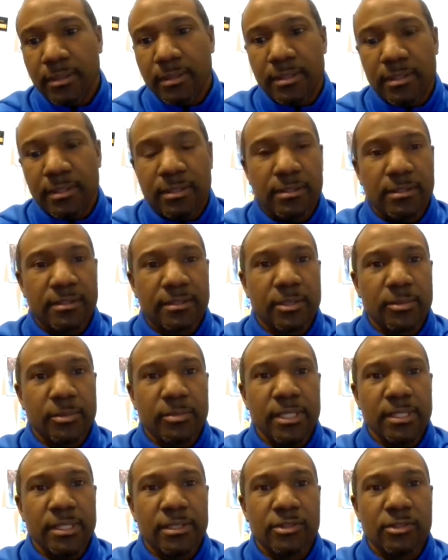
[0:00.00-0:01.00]
there, to
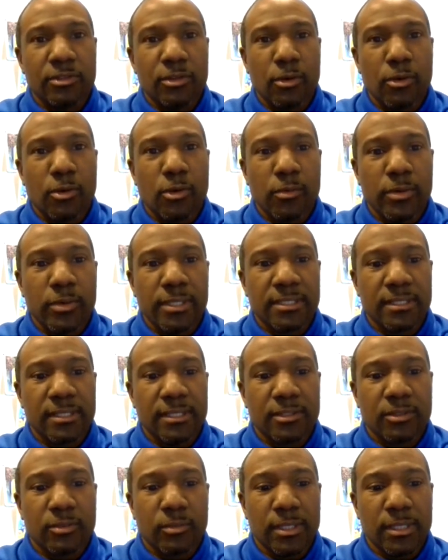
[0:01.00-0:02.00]
me, there's no
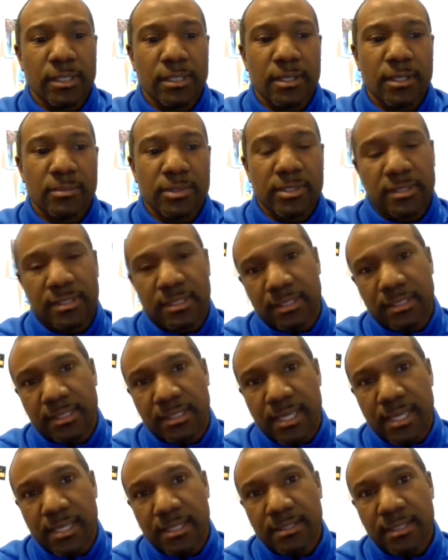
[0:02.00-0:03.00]
coincidence when it comes to
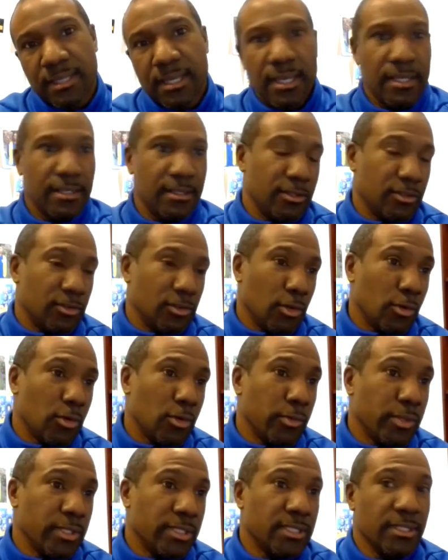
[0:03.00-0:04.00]
success. There's no
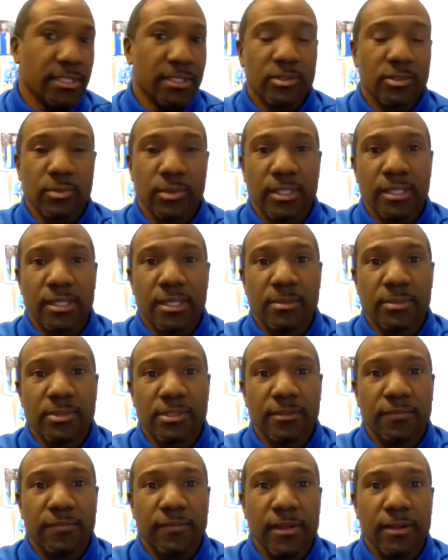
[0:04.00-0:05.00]
coincidence when it comes
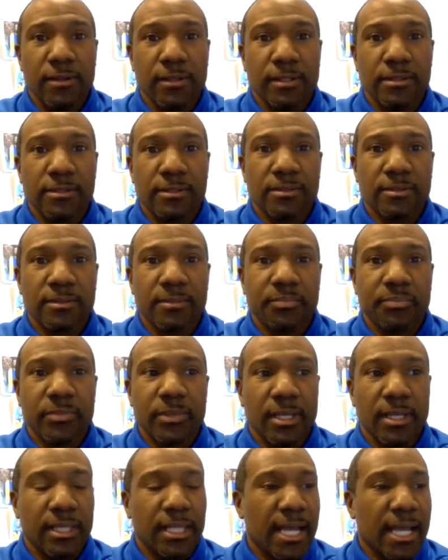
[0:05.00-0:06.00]
to failures.
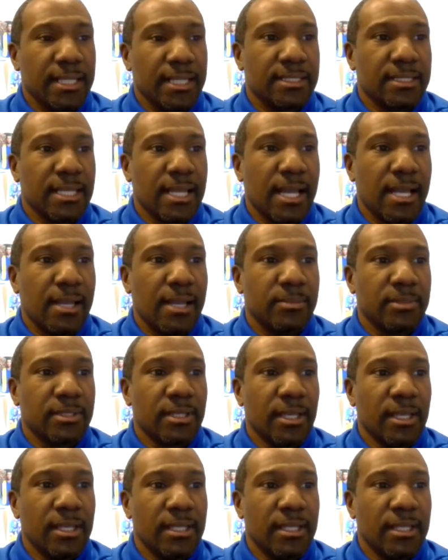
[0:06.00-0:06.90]
A lot of times,